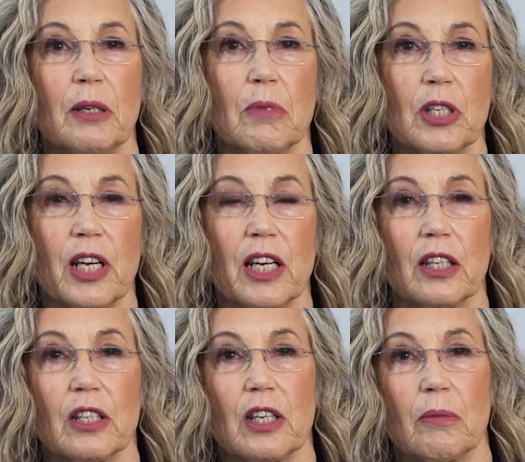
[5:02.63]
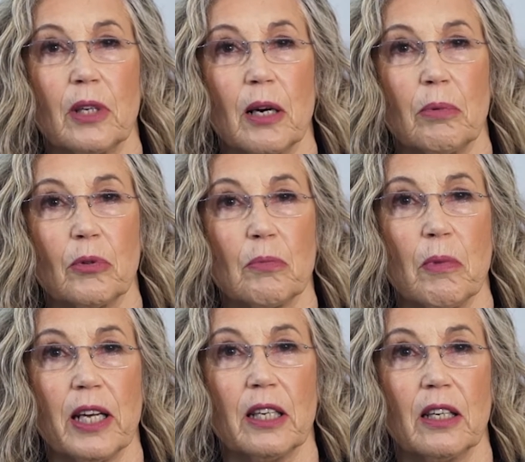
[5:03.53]
mistake that some couples
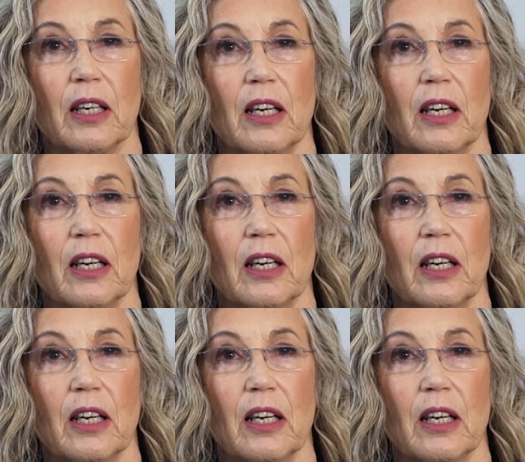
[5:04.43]
make,